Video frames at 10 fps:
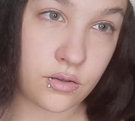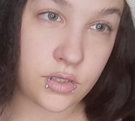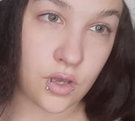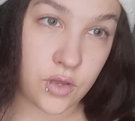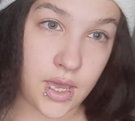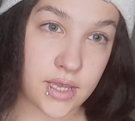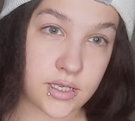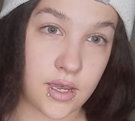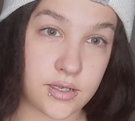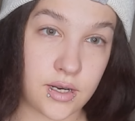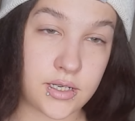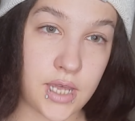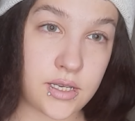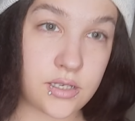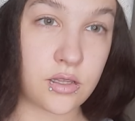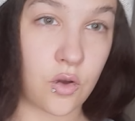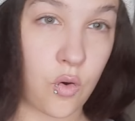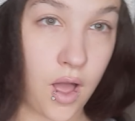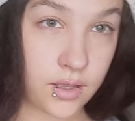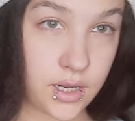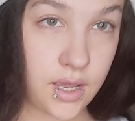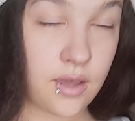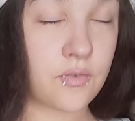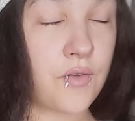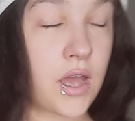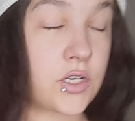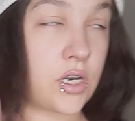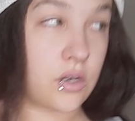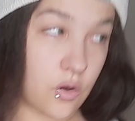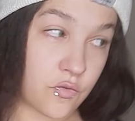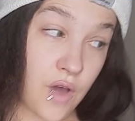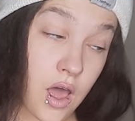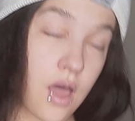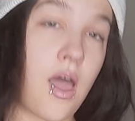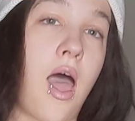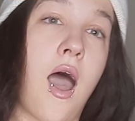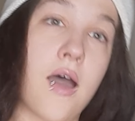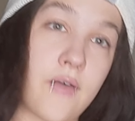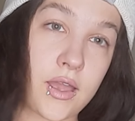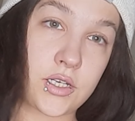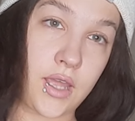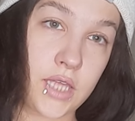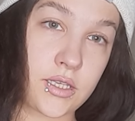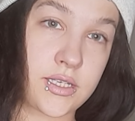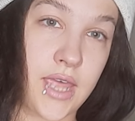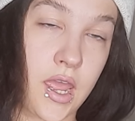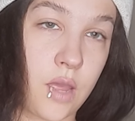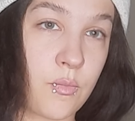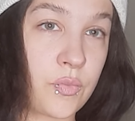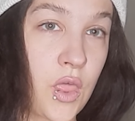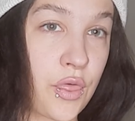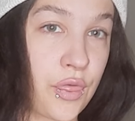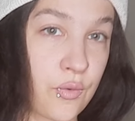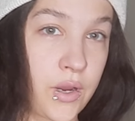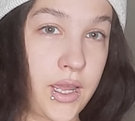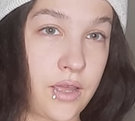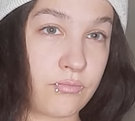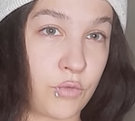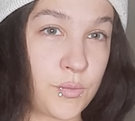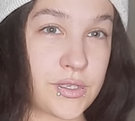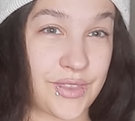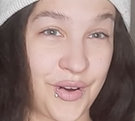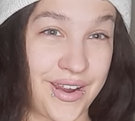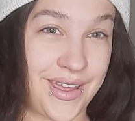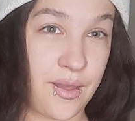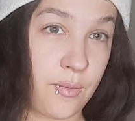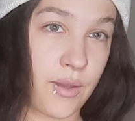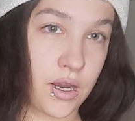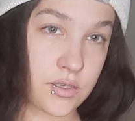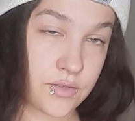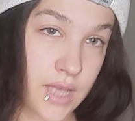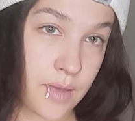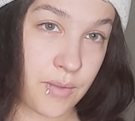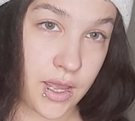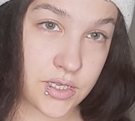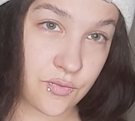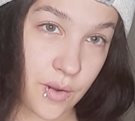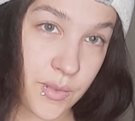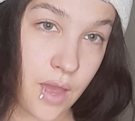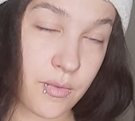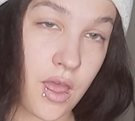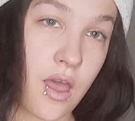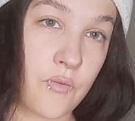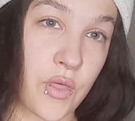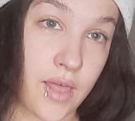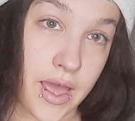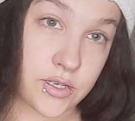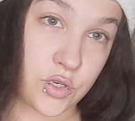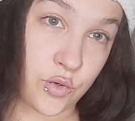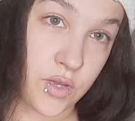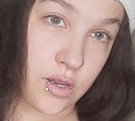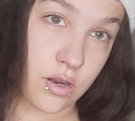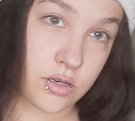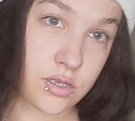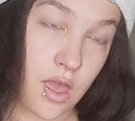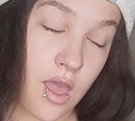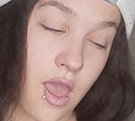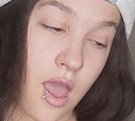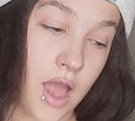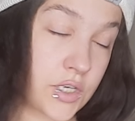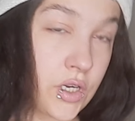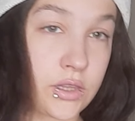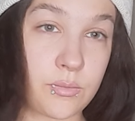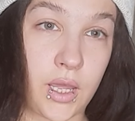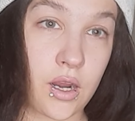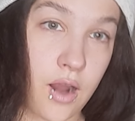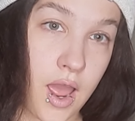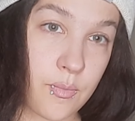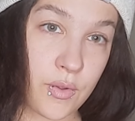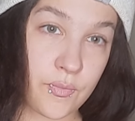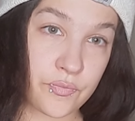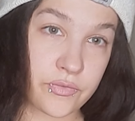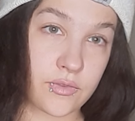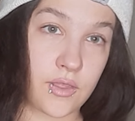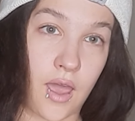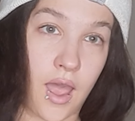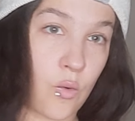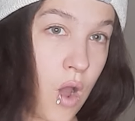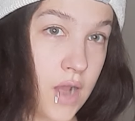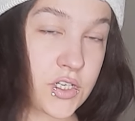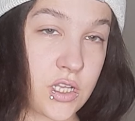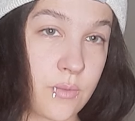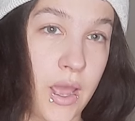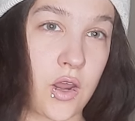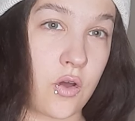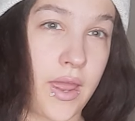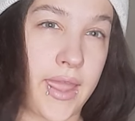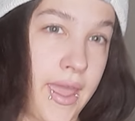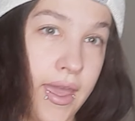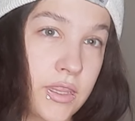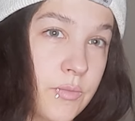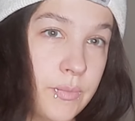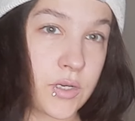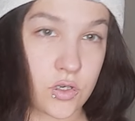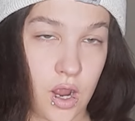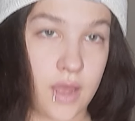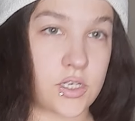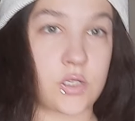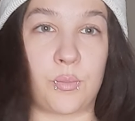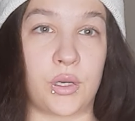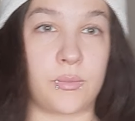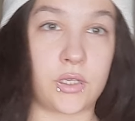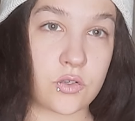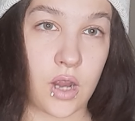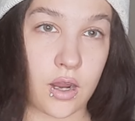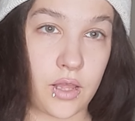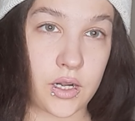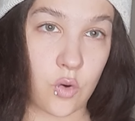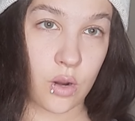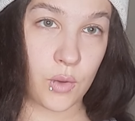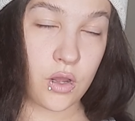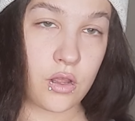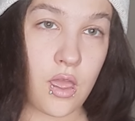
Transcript: So yes, as an attest to the quality of Fashion Nova, I've actually had the same three, oops, three pairs of skate pants from them for the last two years. I treat them like crap. I wash them. I don't like hang them up to dry. I just put them in the dryer like normal.